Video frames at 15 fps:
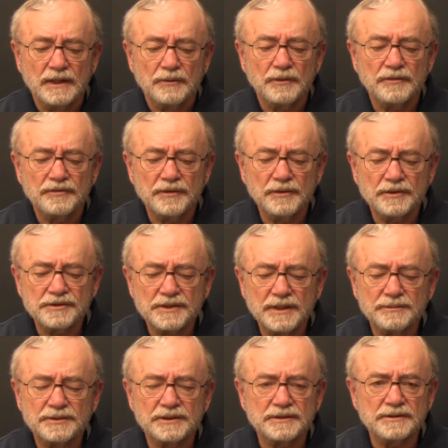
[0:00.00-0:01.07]
With few
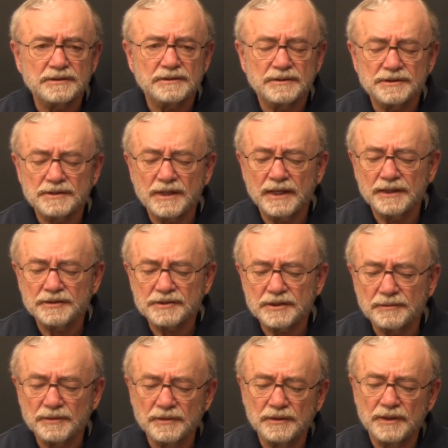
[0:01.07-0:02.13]
exceptions, the Zionist
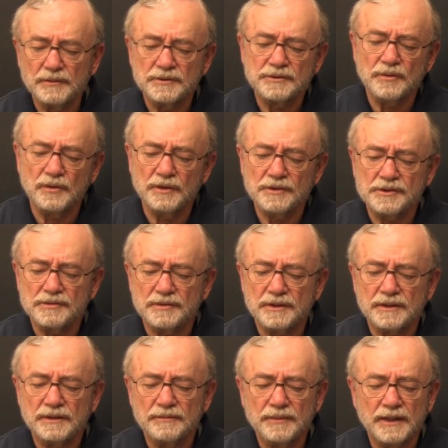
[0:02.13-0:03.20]
community was
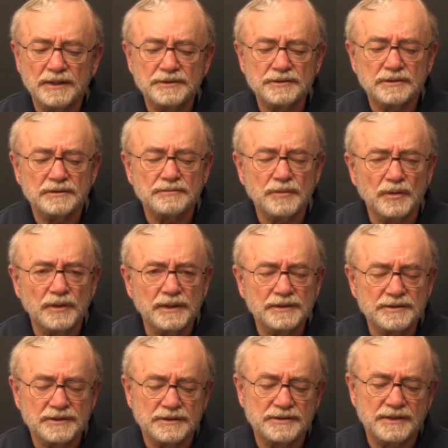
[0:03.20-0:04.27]
horror-stricken by
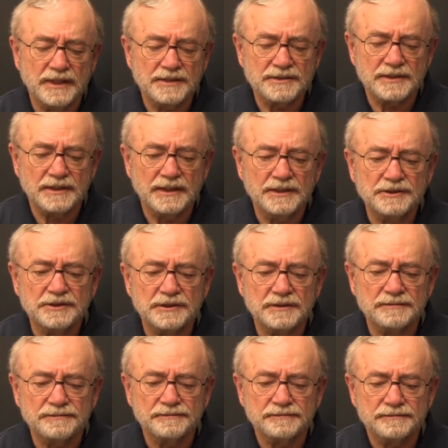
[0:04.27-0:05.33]
Moyne's
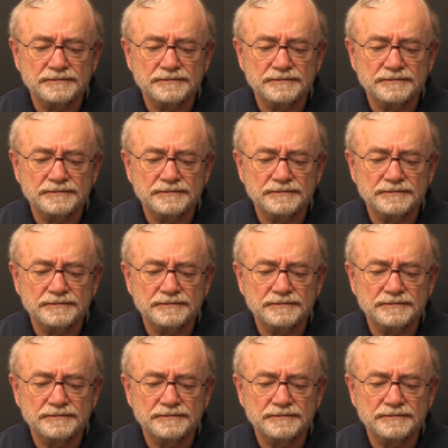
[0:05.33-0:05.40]
assassination.